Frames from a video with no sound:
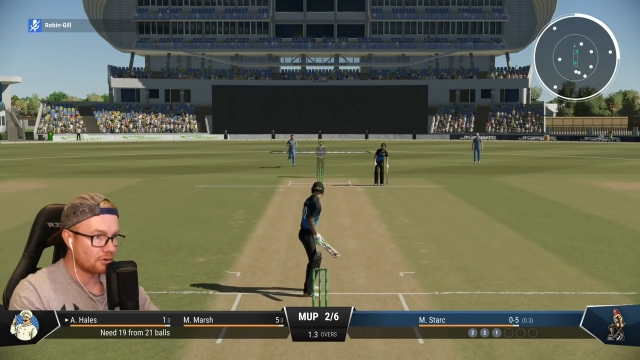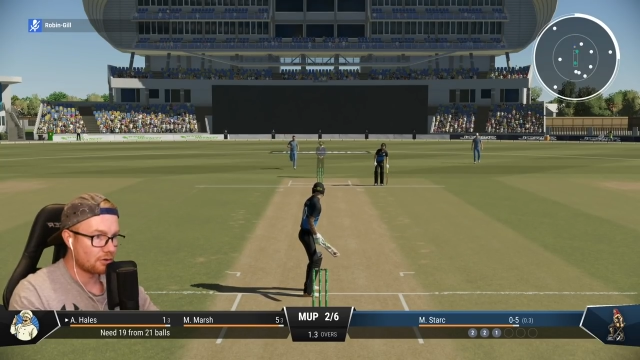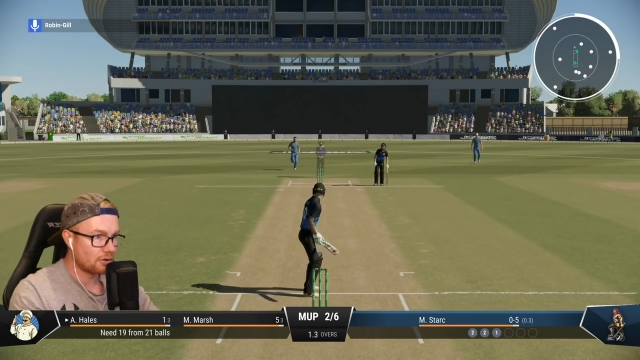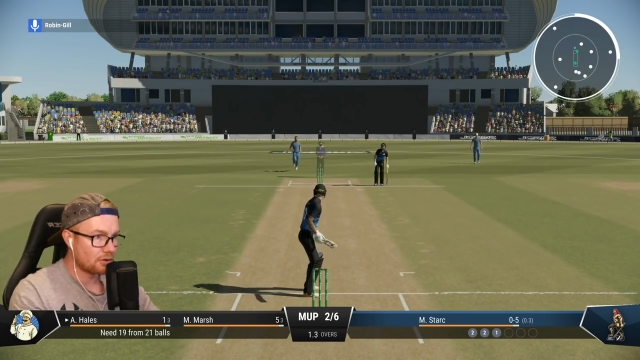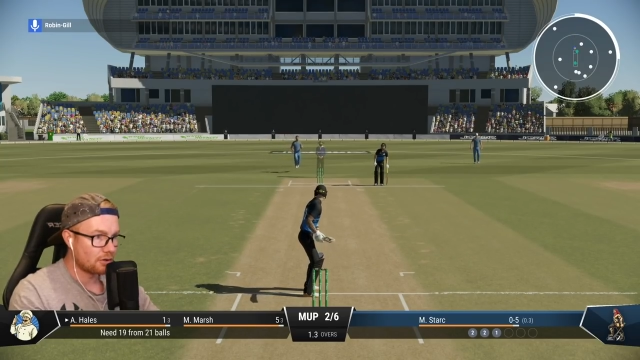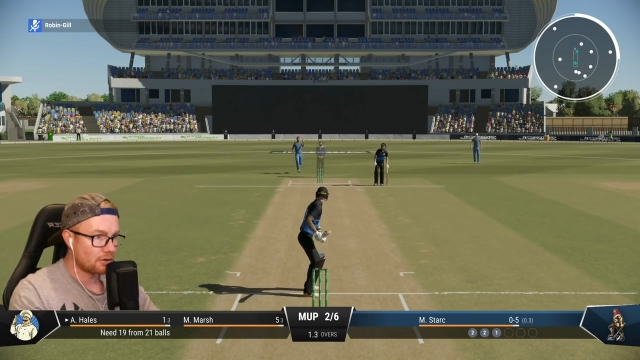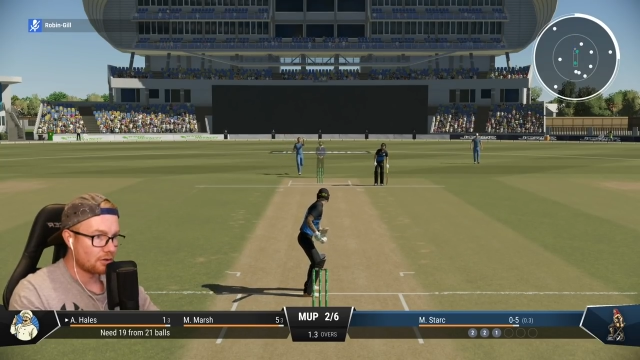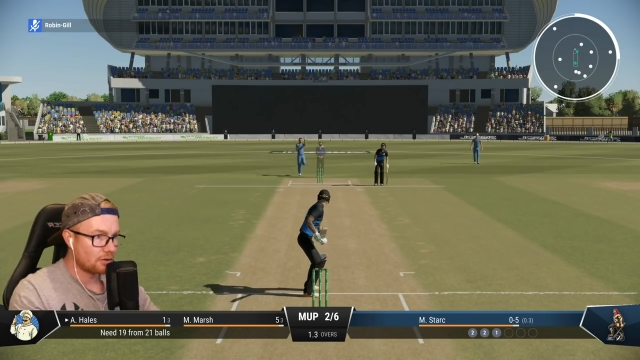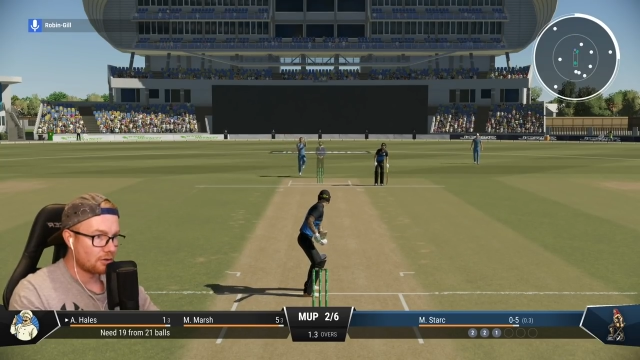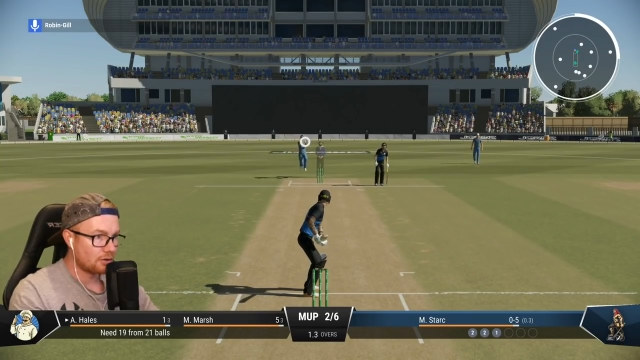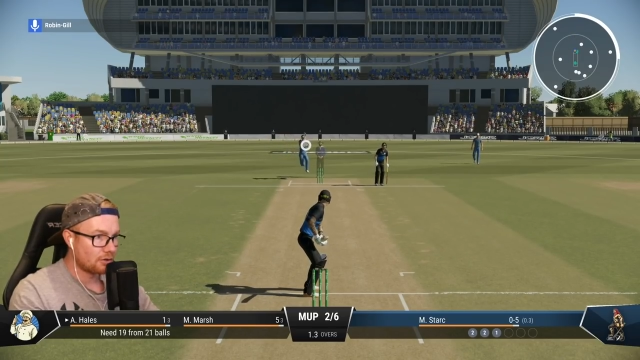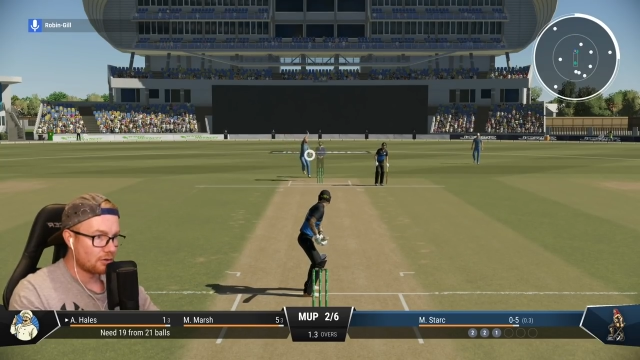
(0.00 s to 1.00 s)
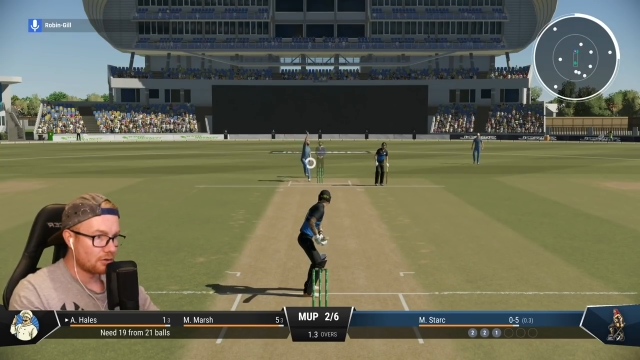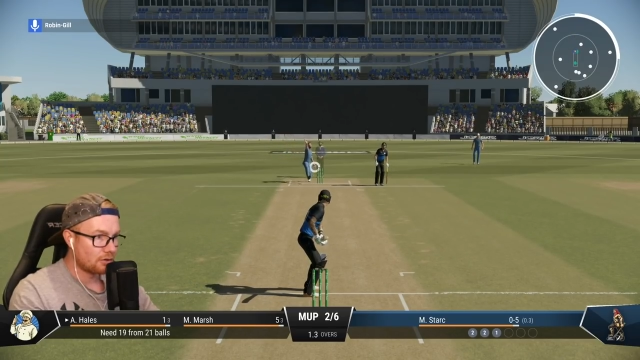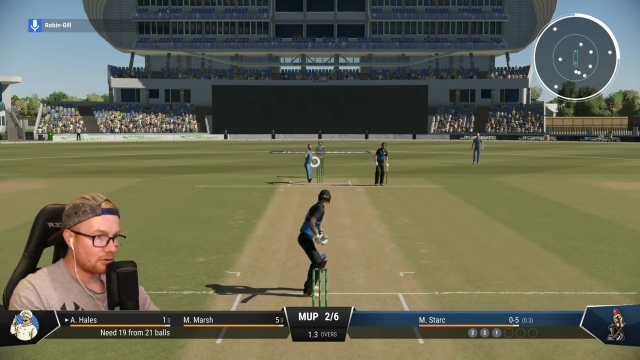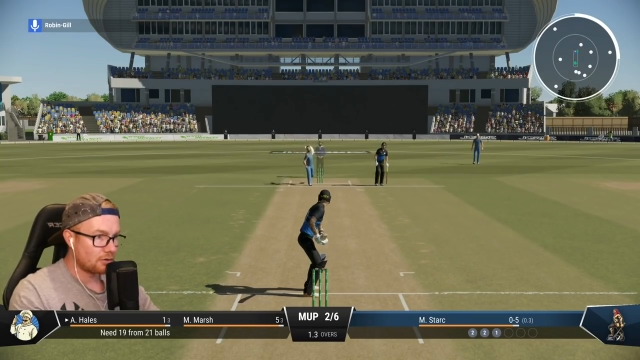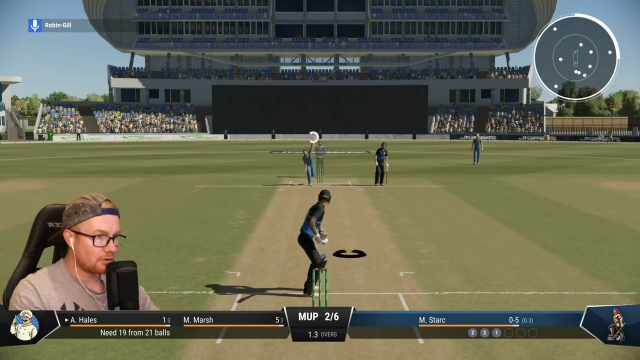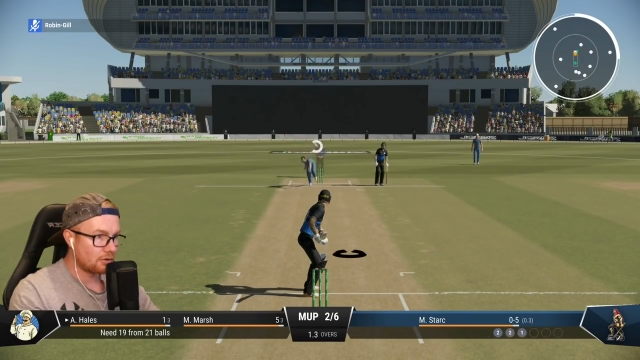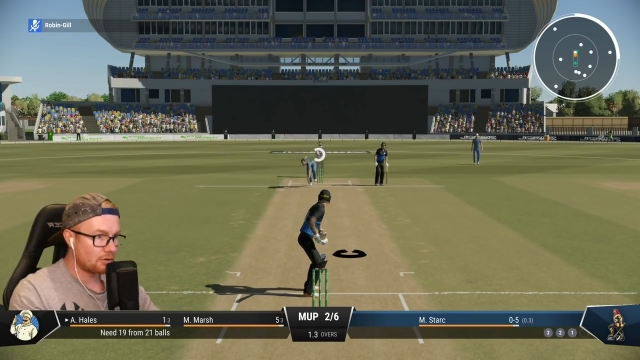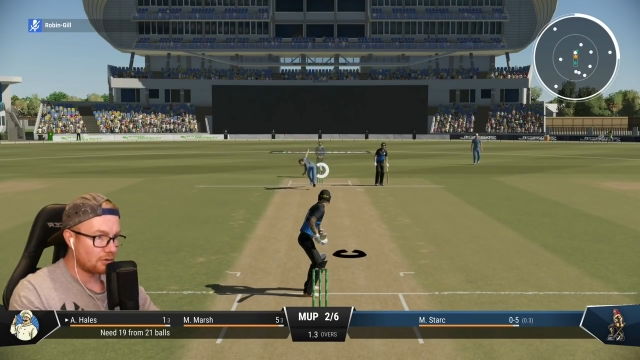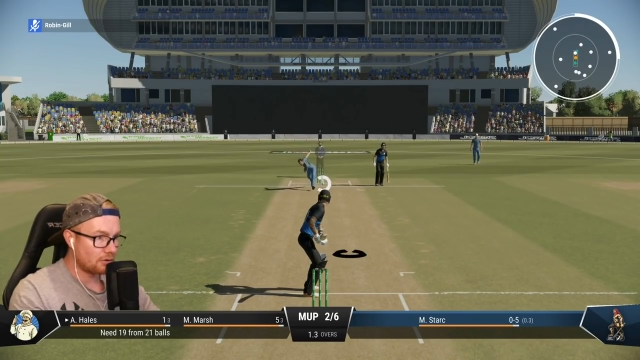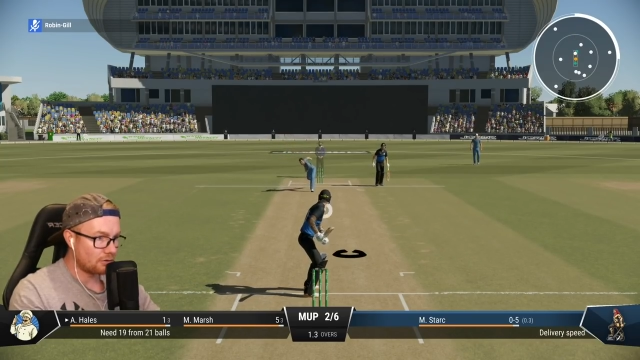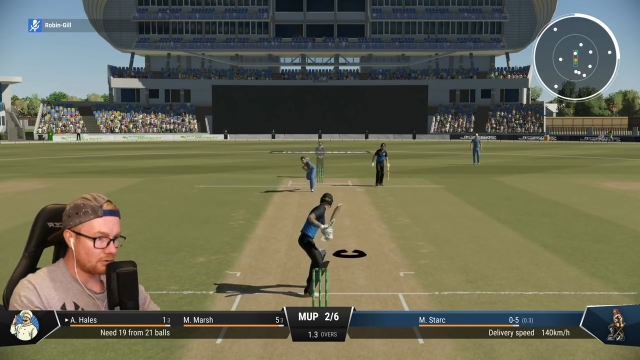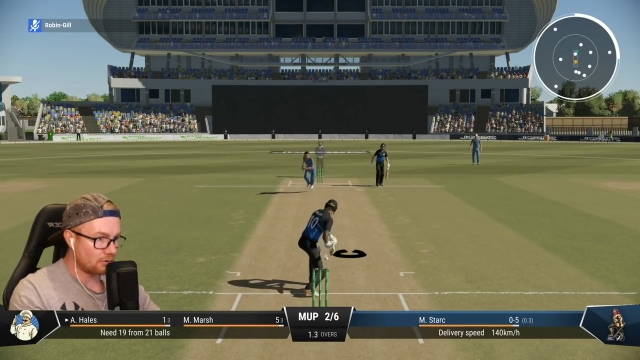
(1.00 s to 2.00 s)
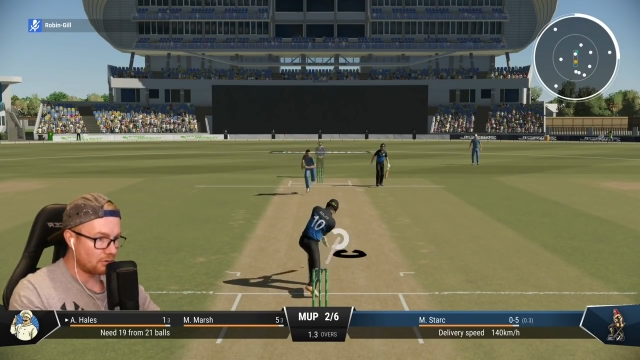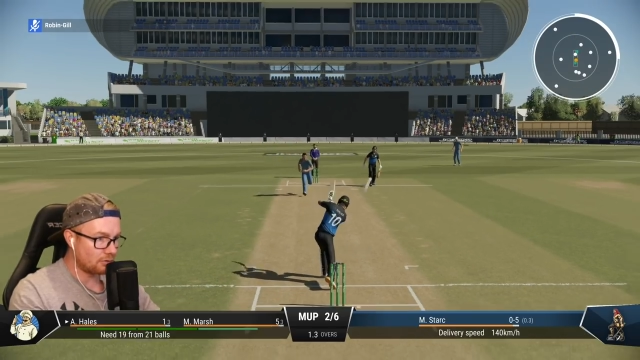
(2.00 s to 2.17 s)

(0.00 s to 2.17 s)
(silence)